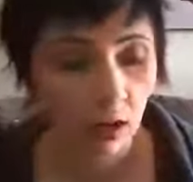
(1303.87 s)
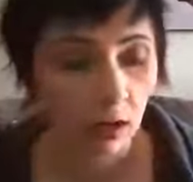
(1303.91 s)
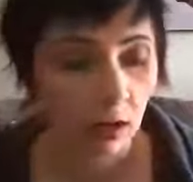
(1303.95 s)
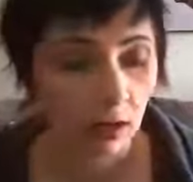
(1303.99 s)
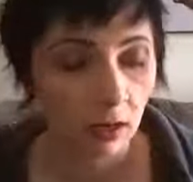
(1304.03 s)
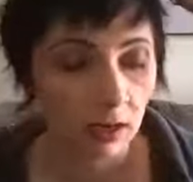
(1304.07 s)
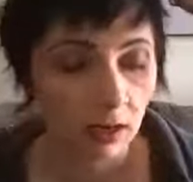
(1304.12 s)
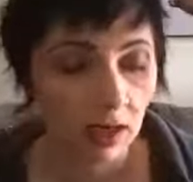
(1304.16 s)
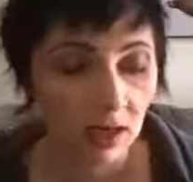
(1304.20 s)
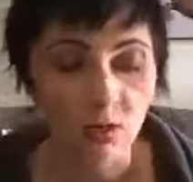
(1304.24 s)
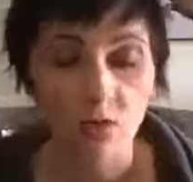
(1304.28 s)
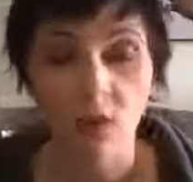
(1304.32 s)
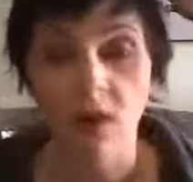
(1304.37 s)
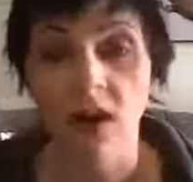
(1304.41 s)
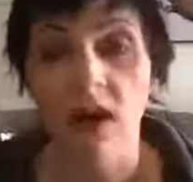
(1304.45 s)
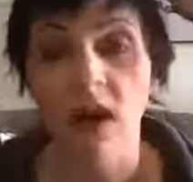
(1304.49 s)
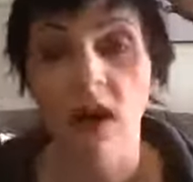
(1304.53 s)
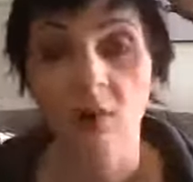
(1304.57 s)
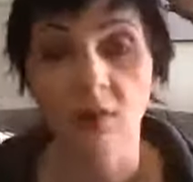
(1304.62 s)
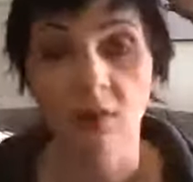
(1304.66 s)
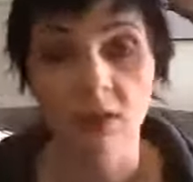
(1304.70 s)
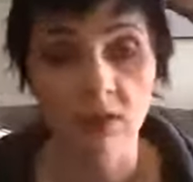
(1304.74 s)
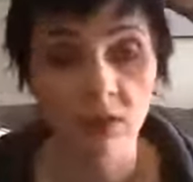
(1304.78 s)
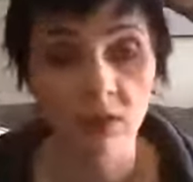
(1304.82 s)
guess what
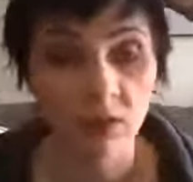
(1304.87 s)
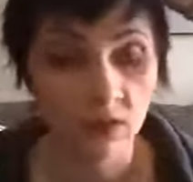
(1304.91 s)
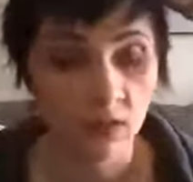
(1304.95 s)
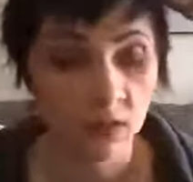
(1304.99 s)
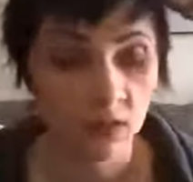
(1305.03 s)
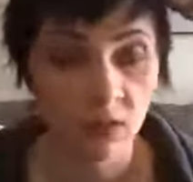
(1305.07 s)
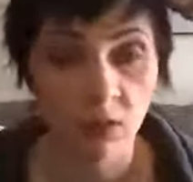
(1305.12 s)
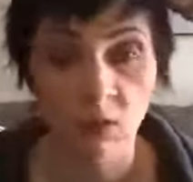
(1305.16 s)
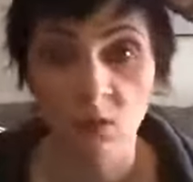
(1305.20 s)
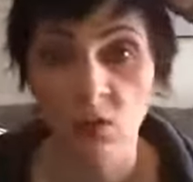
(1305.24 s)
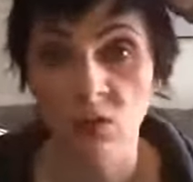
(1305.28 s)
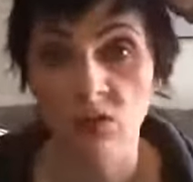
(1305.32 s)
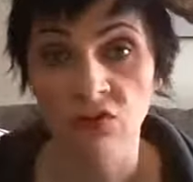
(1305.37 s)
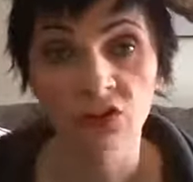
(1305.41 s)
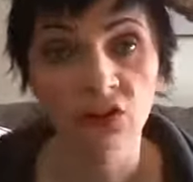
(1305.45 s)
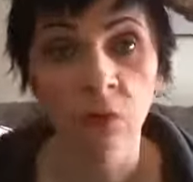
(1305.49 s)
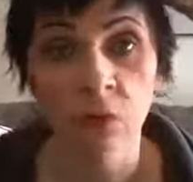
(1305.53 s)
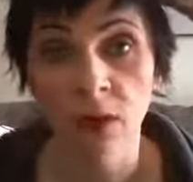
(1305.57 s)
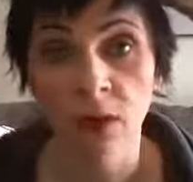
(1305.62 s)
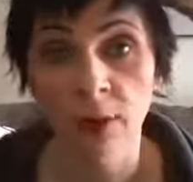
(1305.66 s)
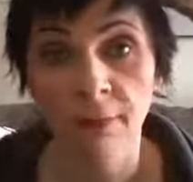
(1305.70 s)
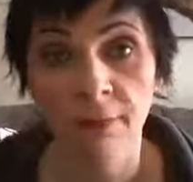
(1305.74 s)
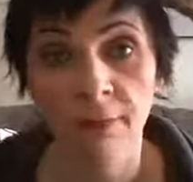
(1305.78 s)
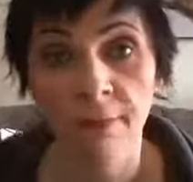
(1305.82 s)
happens? It won't show
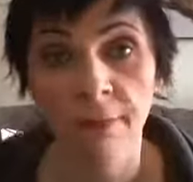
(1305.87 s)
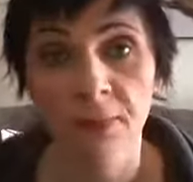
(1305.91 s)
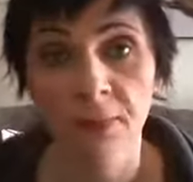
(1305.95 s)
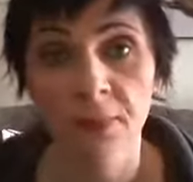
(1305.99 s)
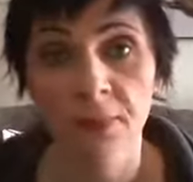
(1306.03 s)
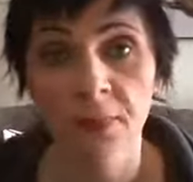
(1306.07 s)
up.